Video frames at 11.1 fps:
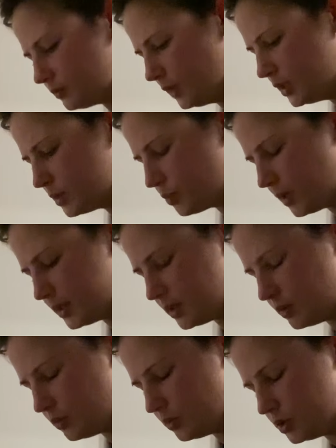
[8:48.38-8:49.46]
is
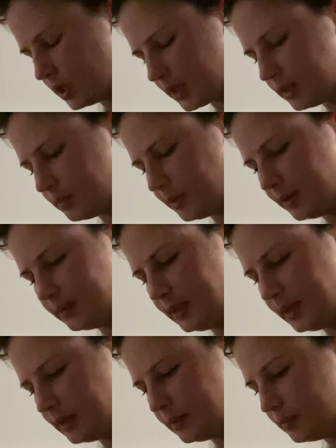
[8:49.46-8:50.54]
present when checking the
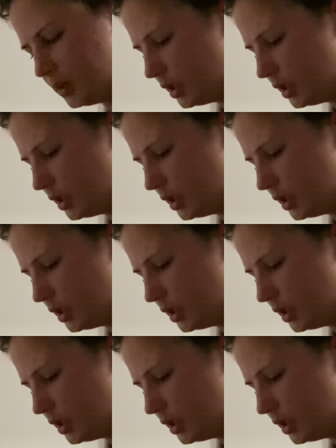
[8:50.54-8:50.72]
perineum.